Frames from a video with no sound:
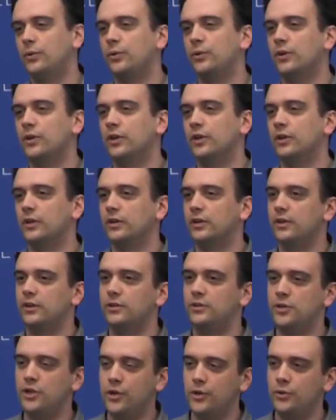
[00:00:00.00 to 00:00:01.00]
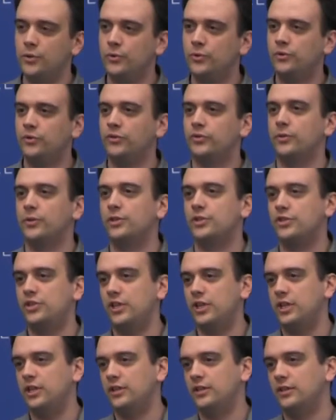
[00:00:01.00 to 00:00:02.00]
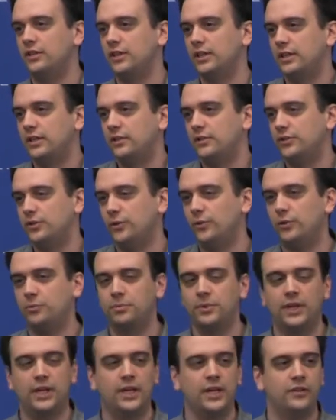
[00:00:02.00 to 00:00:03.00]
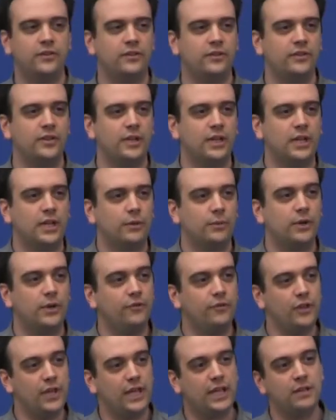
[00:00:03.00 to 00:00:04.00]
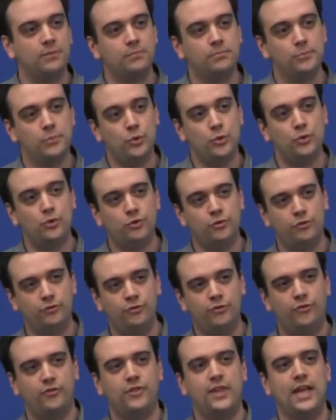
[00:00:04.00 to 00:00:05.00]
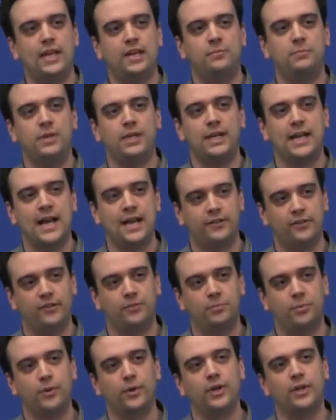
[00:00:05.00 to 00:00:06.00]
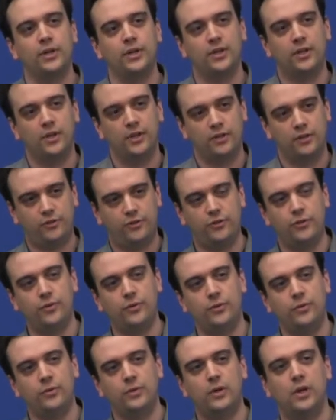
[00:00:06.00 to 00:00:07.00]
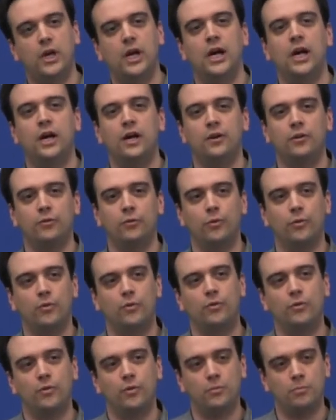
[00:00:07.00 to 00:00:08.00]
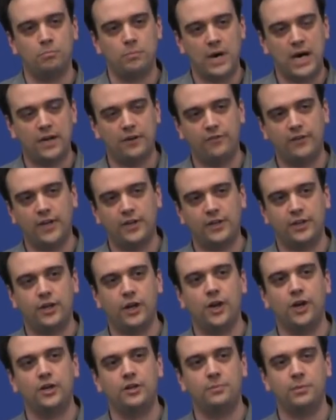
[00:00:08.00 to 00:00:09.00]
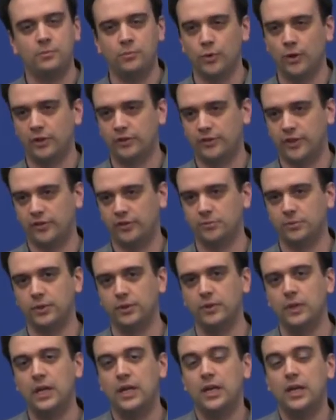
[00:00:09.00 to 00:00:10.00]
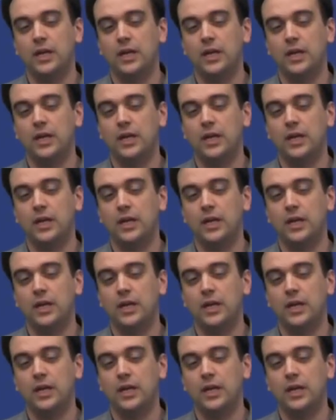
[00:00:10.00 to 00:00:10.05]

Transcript: or nose or chin, shoulder blades, wherever they can move, that can be an access point to modify the car to be more accessible.